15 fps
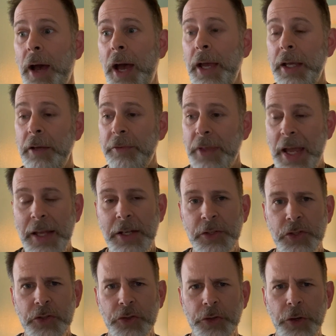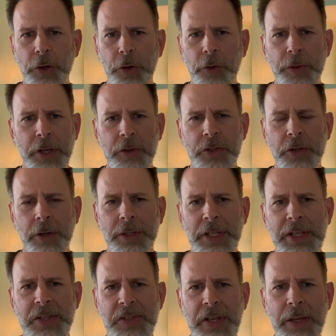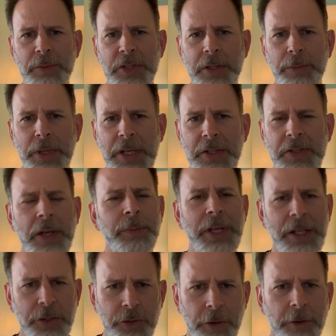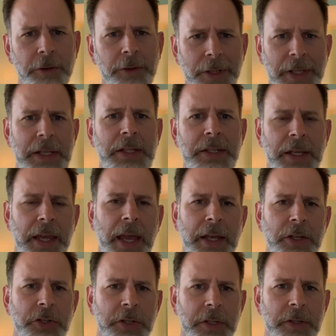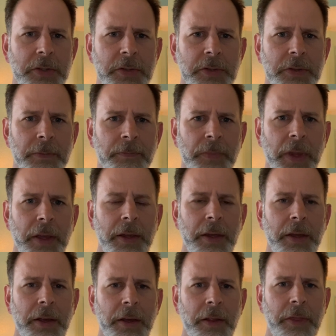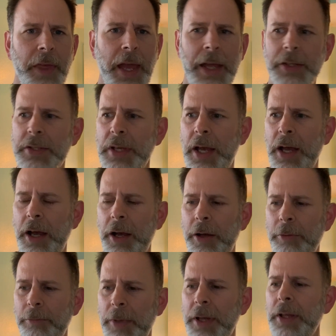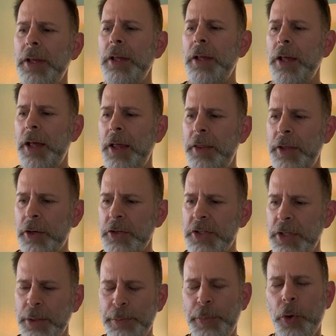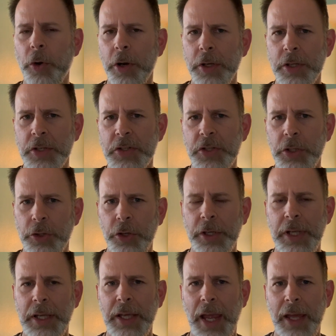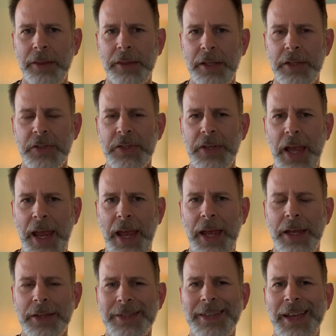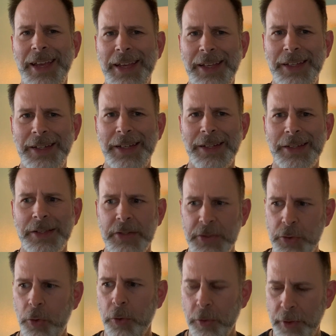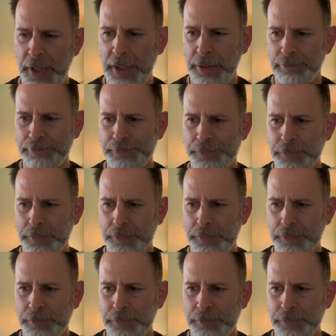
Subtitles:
If that is true, there certainly seems to be some internal indications that there's an importance to looking at this as a story